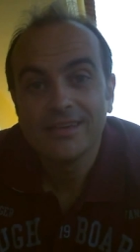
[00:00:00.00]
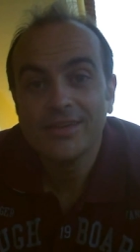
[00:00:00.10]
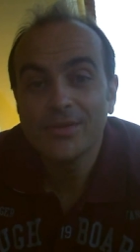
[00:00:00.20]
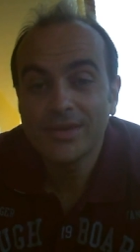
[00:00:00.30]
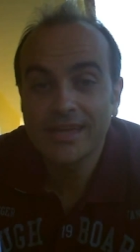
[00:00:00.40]

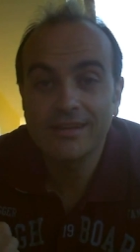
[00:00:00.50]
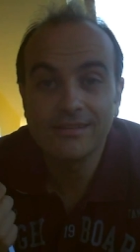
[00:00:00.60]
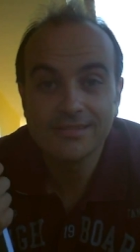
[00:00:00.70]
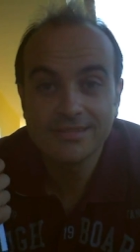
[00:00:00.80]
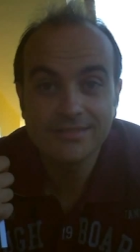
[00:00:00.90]
you can
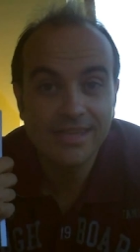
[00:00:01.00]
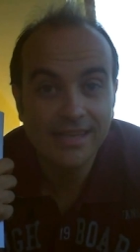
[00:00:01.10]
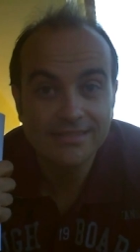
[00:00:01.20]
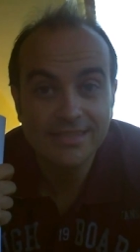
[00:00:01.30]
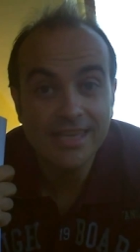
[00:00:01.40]
also
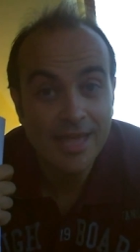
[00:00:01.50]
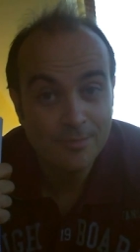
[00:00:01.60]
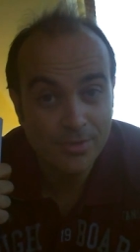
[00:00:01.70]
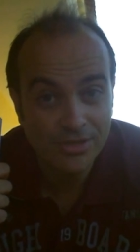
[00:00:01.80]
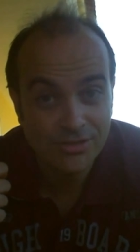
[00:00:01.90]
get the
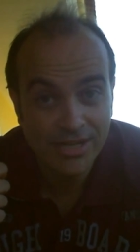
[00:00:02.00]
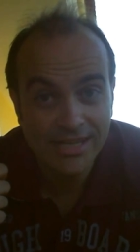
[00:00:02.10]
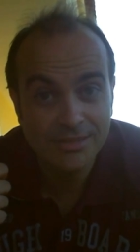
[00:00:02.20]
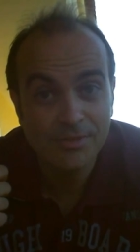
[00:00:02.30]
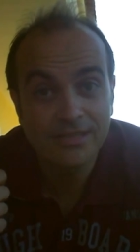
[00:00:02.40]
MP3s,